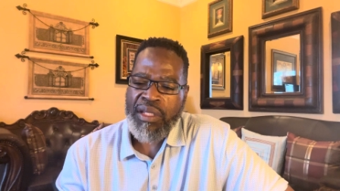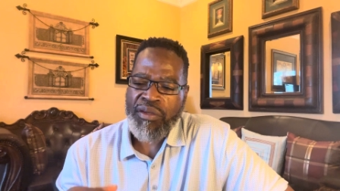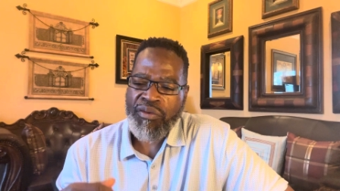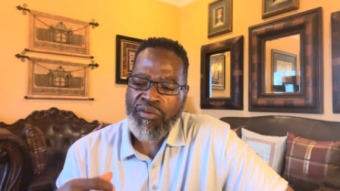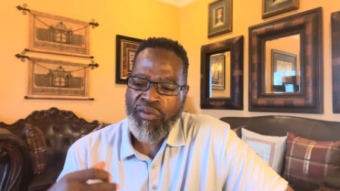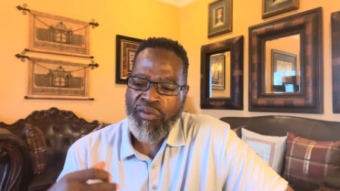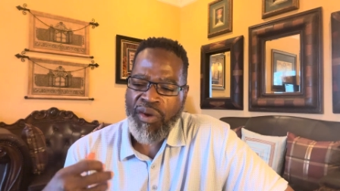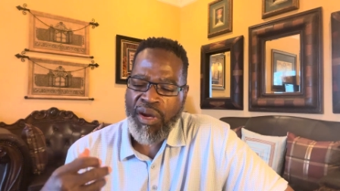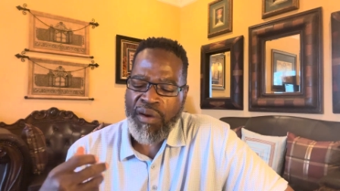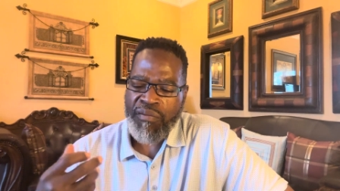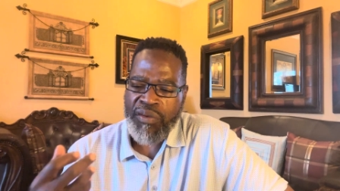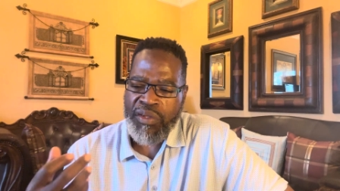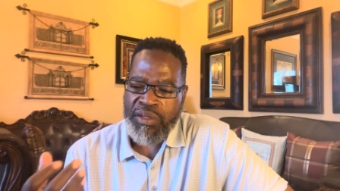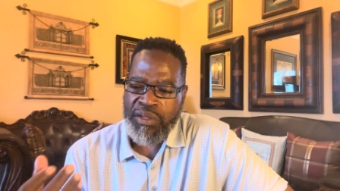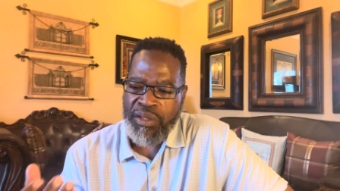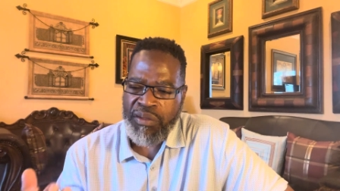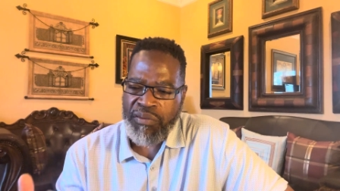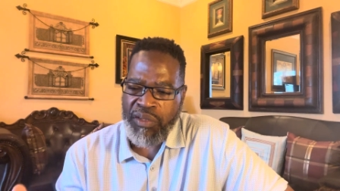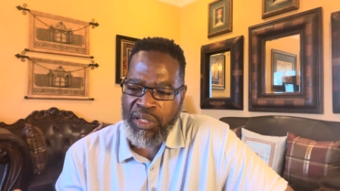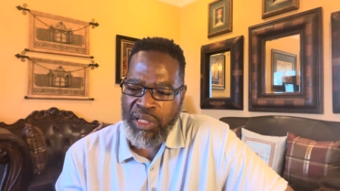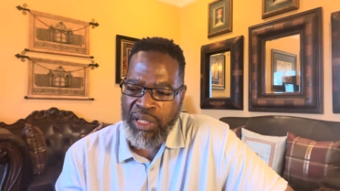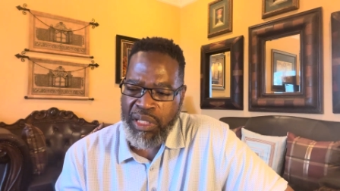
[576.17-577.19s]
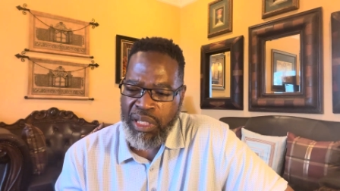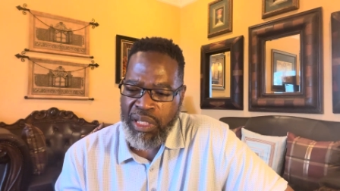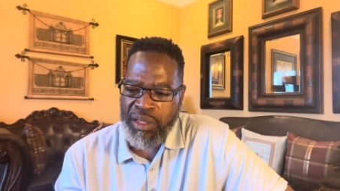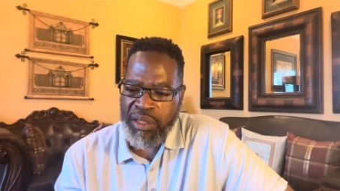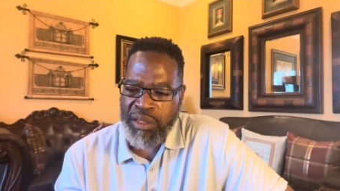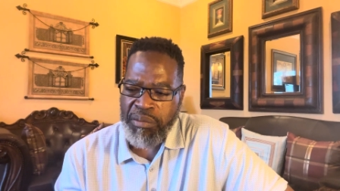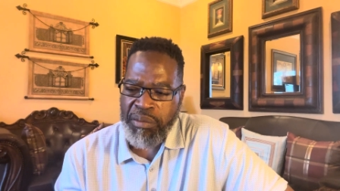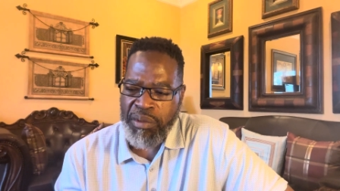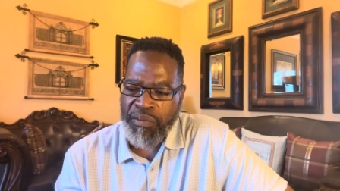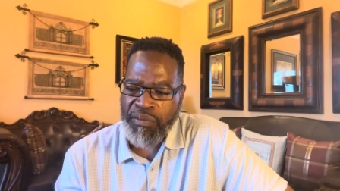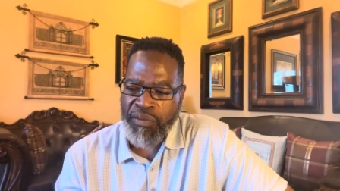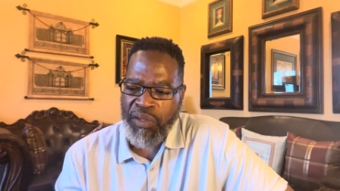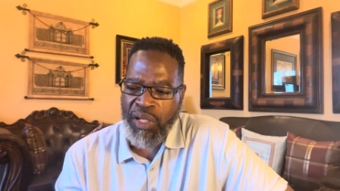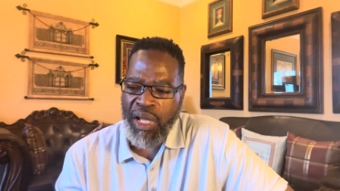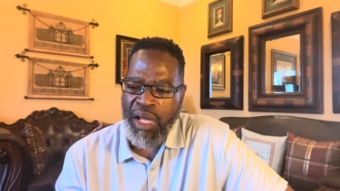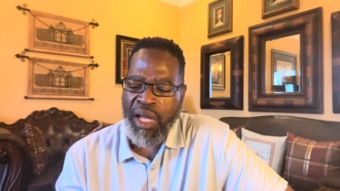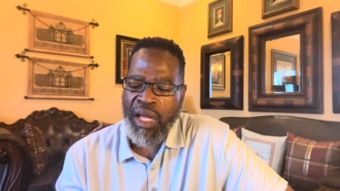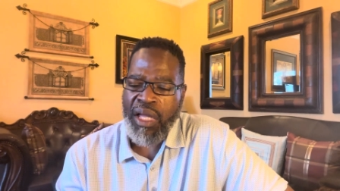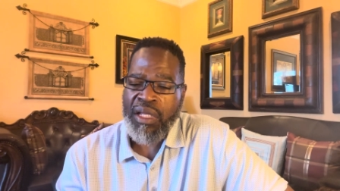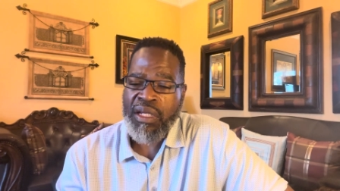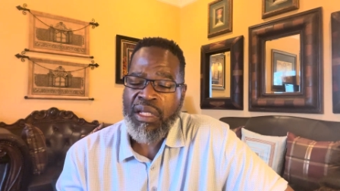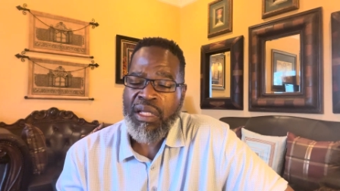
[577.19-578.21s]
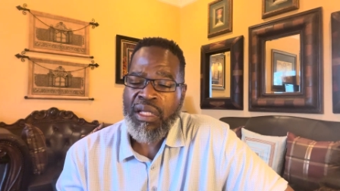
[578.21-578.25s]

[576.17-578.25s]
the reverence of the kingdom of God,